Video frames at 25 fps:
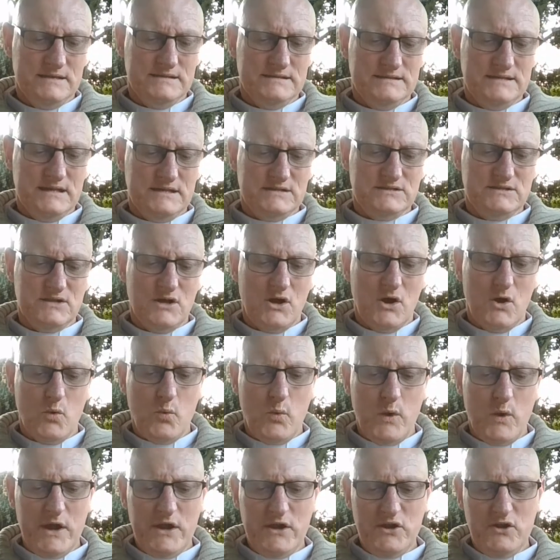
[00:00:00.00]
says,
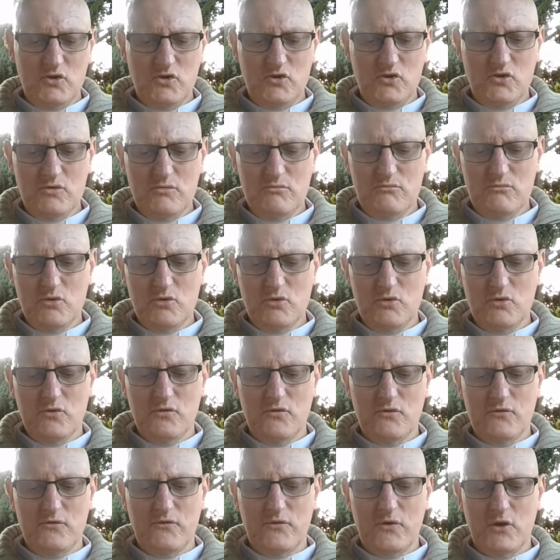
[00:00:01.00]
when you
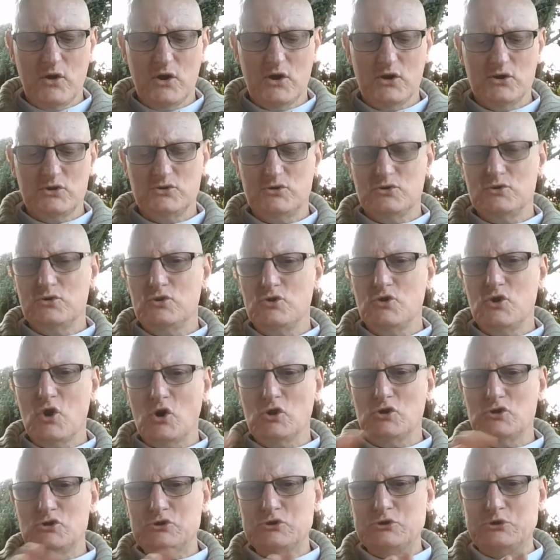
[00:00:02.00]
move to
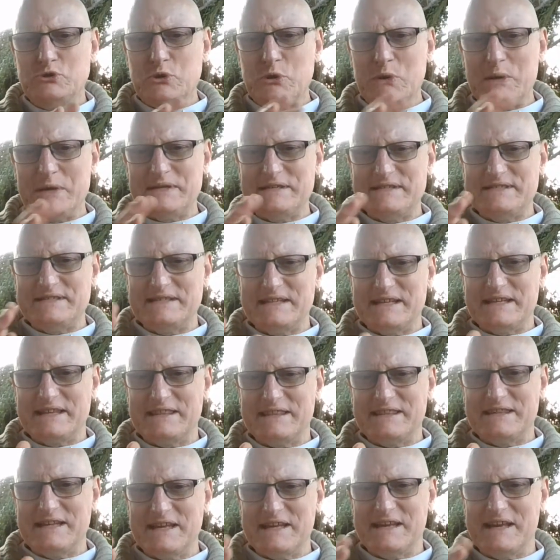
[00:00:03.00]
non-dualistic
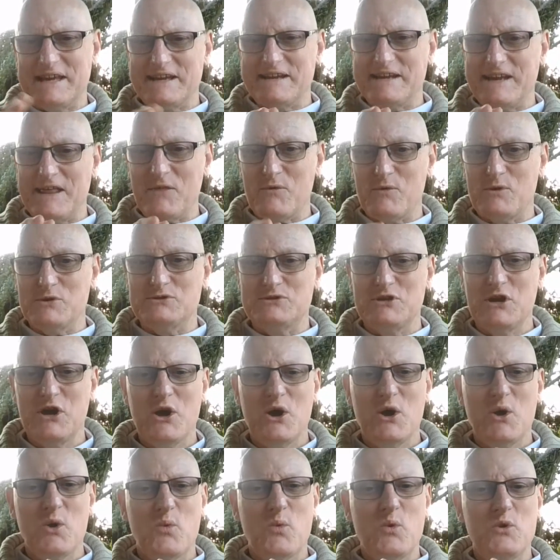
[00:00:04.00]
thinking, in other words,
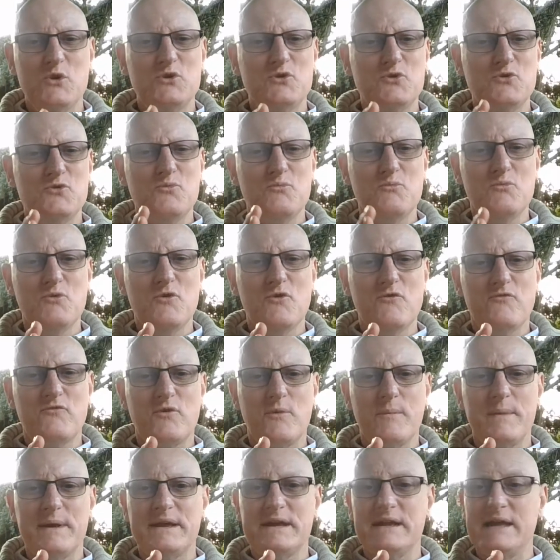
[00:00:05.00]
when you move
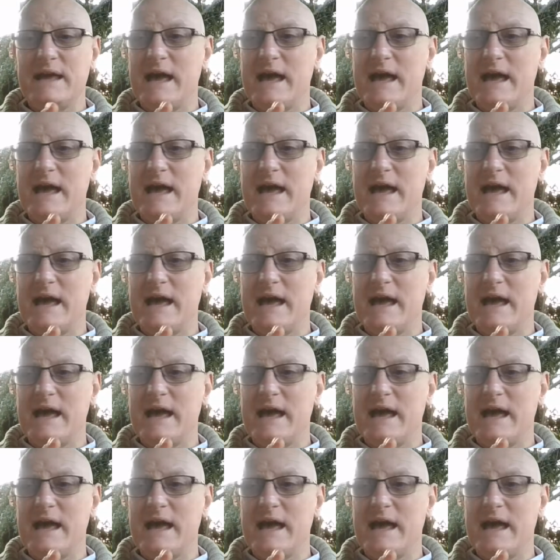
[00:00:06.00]
from